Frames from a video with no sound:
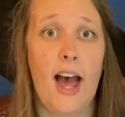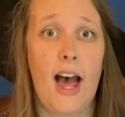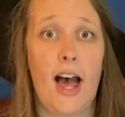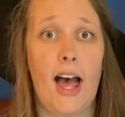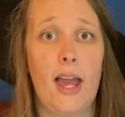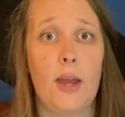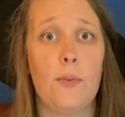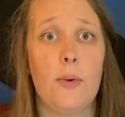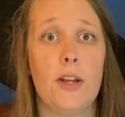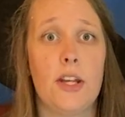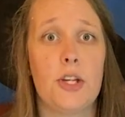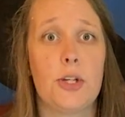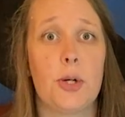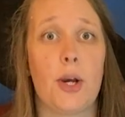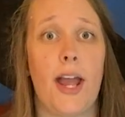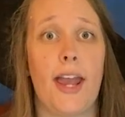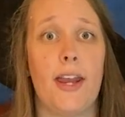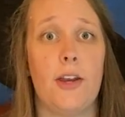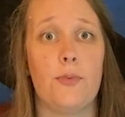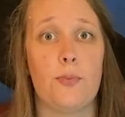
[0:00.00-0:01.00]
I want to
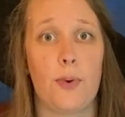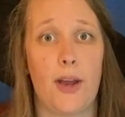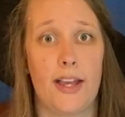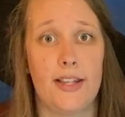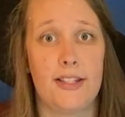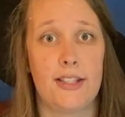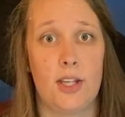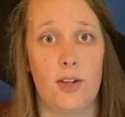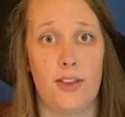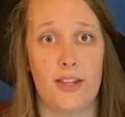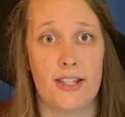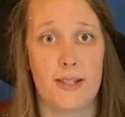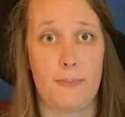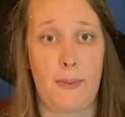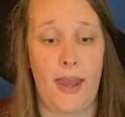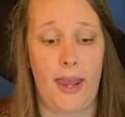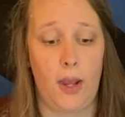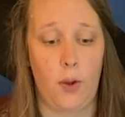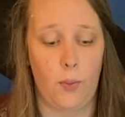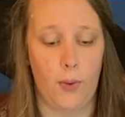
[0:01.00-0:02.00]
try and rescue this
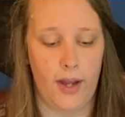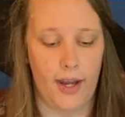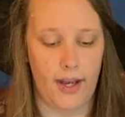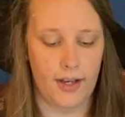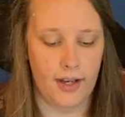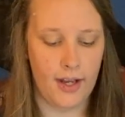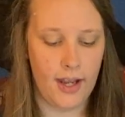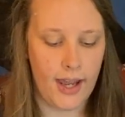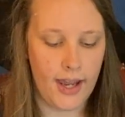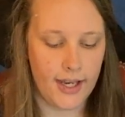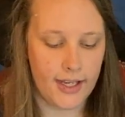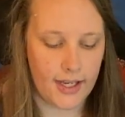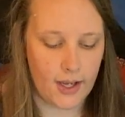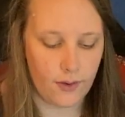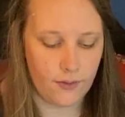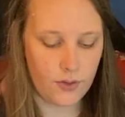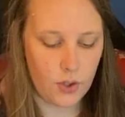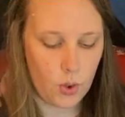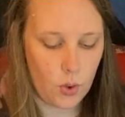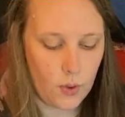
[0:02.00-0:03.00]
penguin.
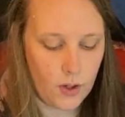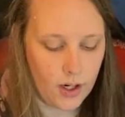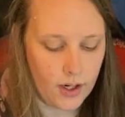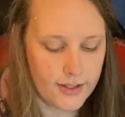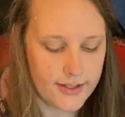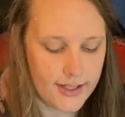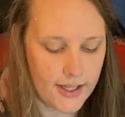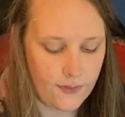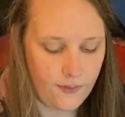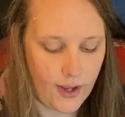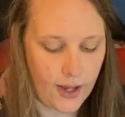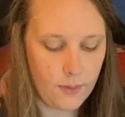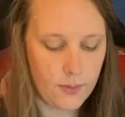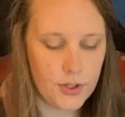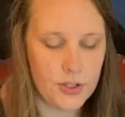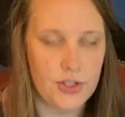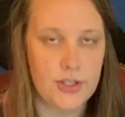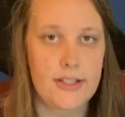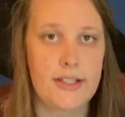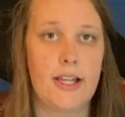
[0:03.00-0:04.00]
Now, of course, if I
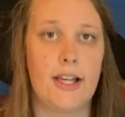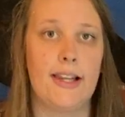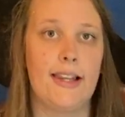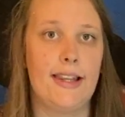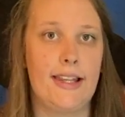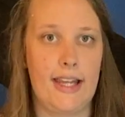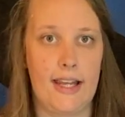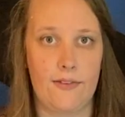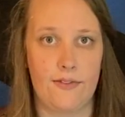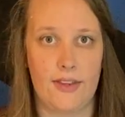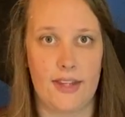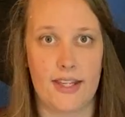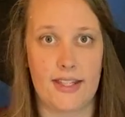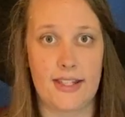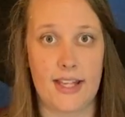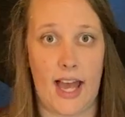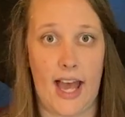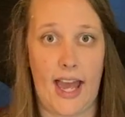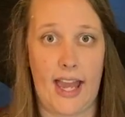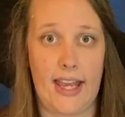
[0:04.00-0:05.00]
were just to leave
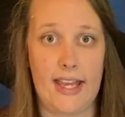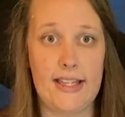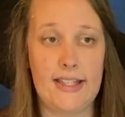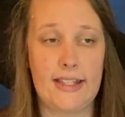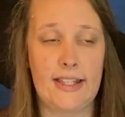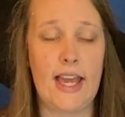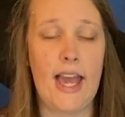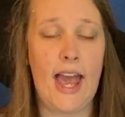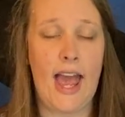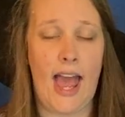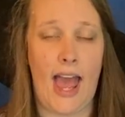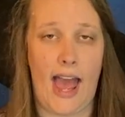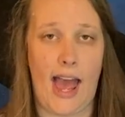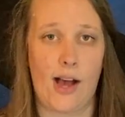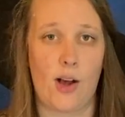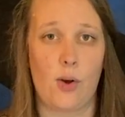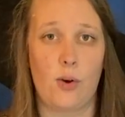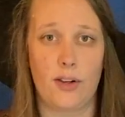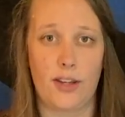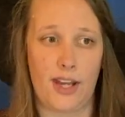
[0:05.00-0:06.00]
this ice
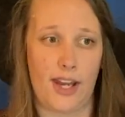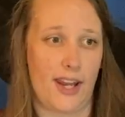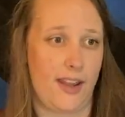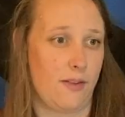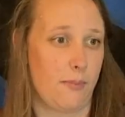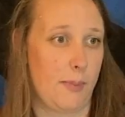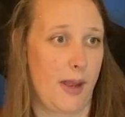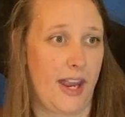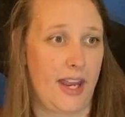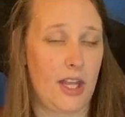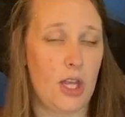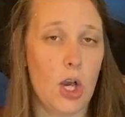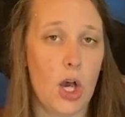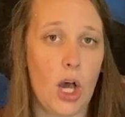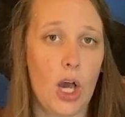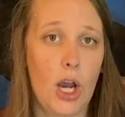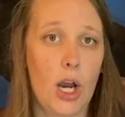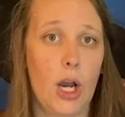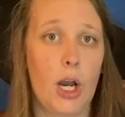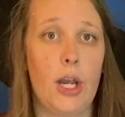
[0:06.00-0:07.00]
out in my
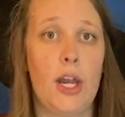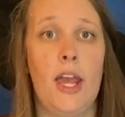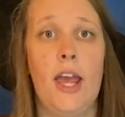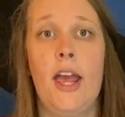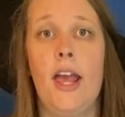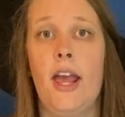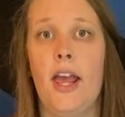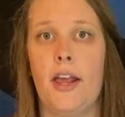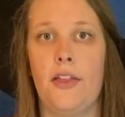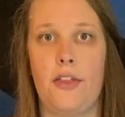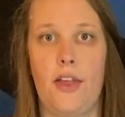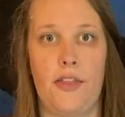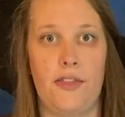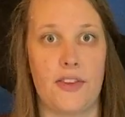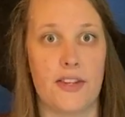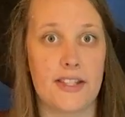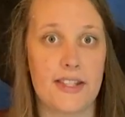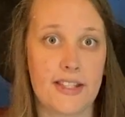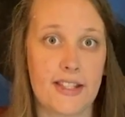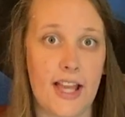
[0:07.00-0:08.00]
yard and let
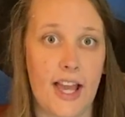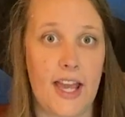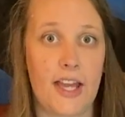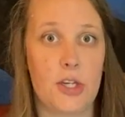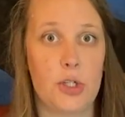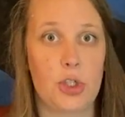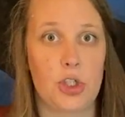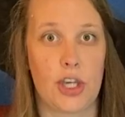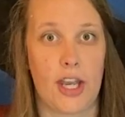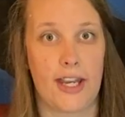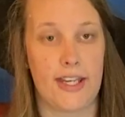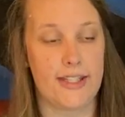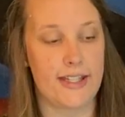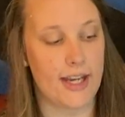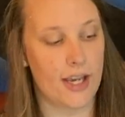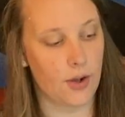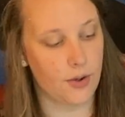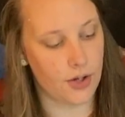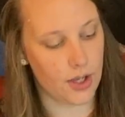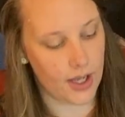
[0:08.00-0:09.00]
the sun shine
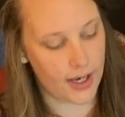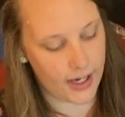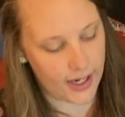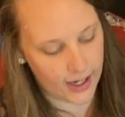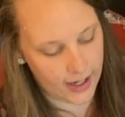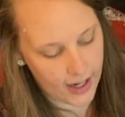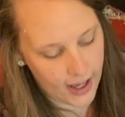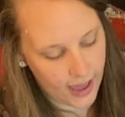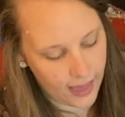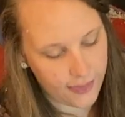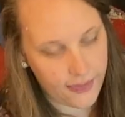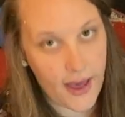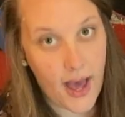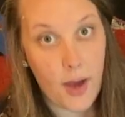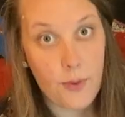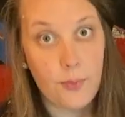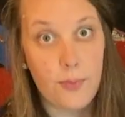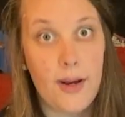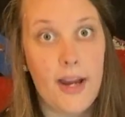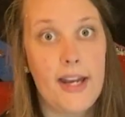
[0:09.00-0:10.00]
down on it,
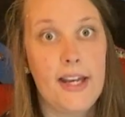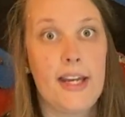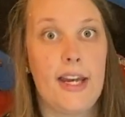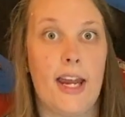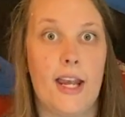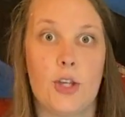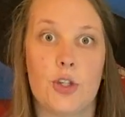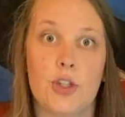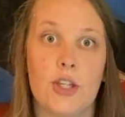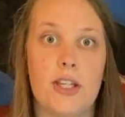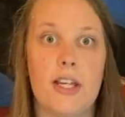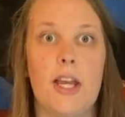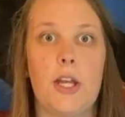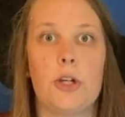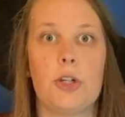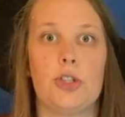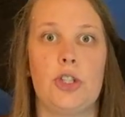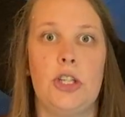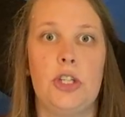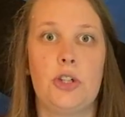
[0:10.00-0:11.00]
that radiation
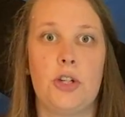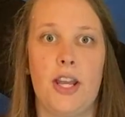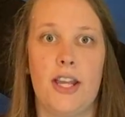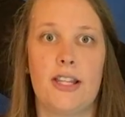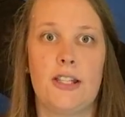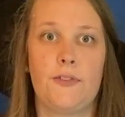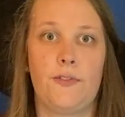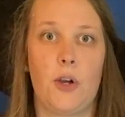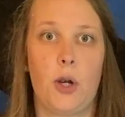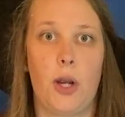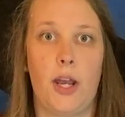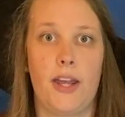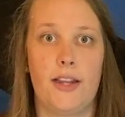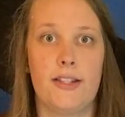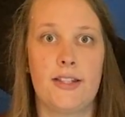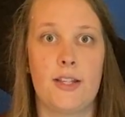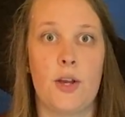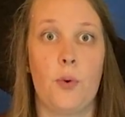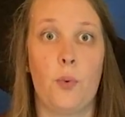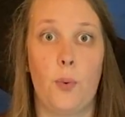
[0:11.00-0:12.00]
energy
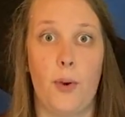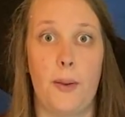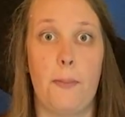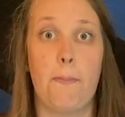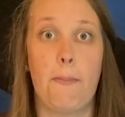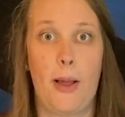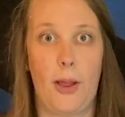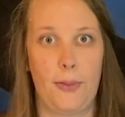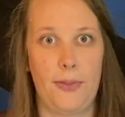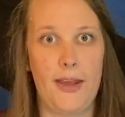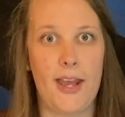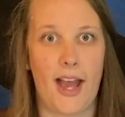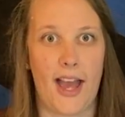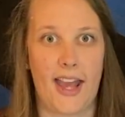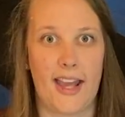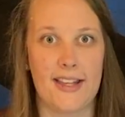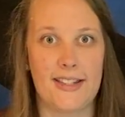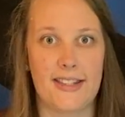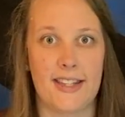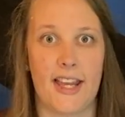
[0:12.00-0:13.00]
transference would melt the
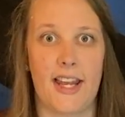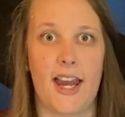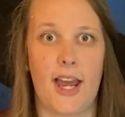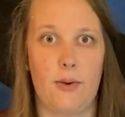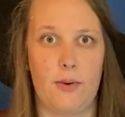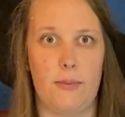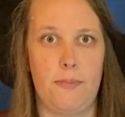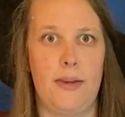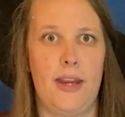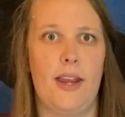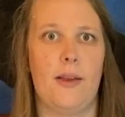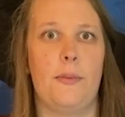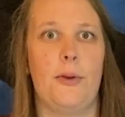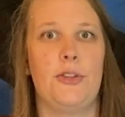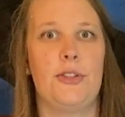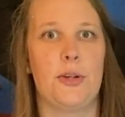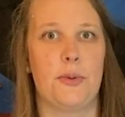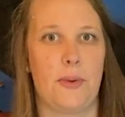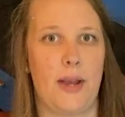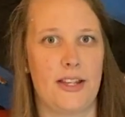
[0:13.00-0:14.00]
ice and I would be
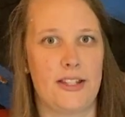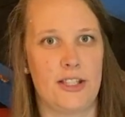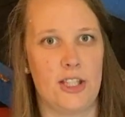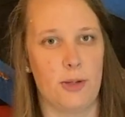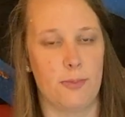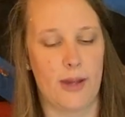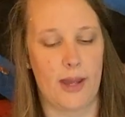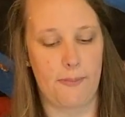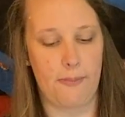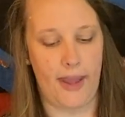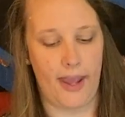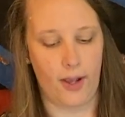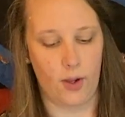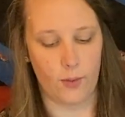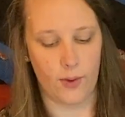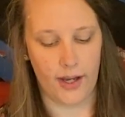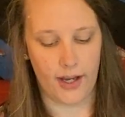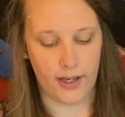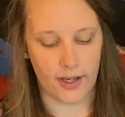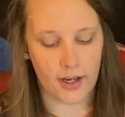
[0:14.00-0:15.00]
able to rescue my
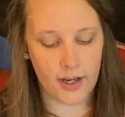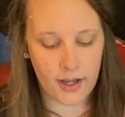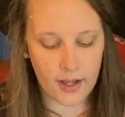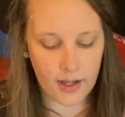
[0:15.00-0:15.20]
penguin.